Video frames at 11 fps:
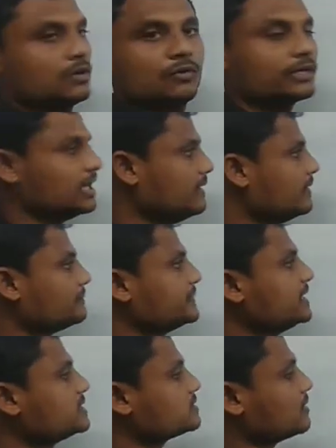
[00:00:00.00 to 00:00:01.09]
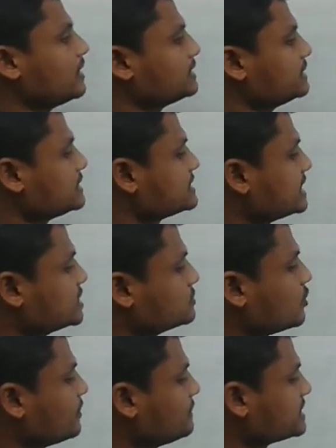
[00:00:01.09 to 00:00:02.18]
Okay, these are the 6
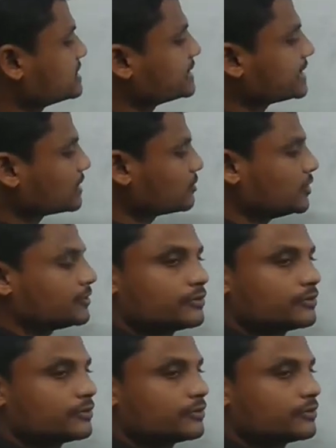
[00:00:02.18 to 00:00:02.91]
topics that are going